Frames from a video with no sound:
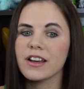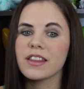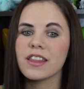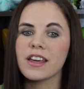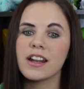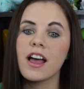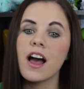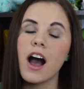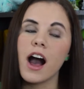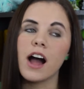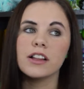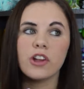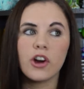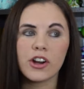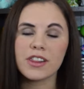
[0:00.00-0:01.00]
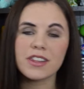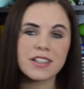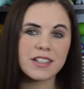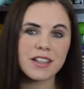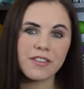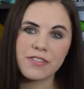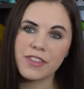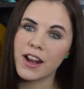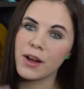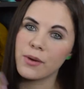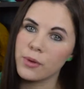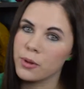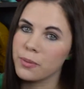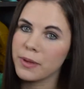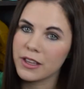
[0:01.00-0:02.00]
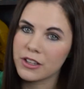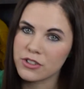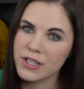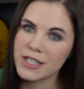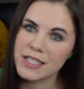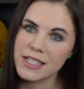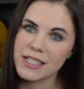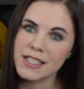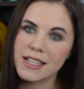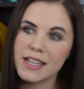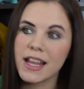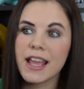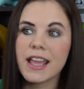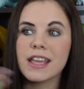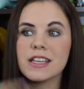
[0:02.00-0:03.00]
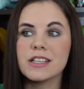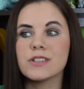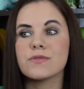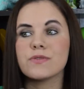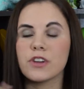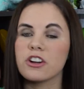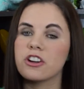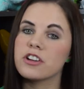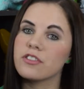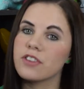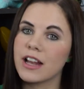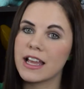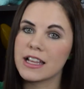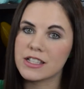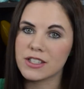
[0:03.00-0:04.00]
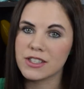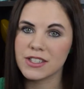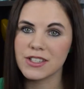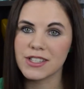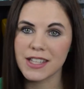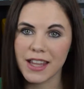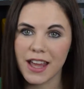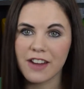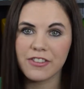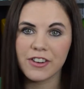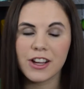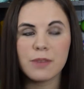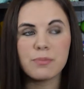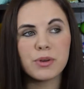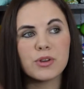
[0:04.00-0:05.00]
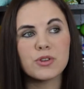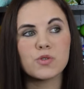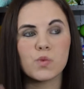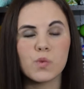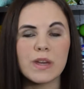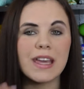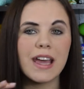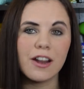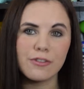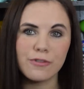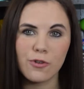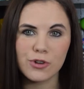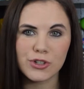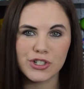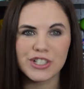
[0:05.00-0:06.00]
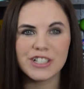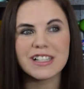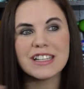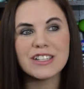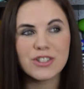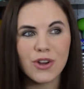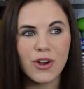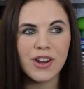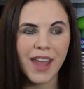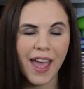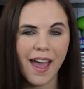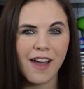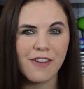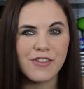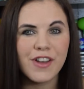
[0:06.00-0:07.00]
that a lot of the stuff that I will be addressing today is very related to South Africa because we unfortunately don't have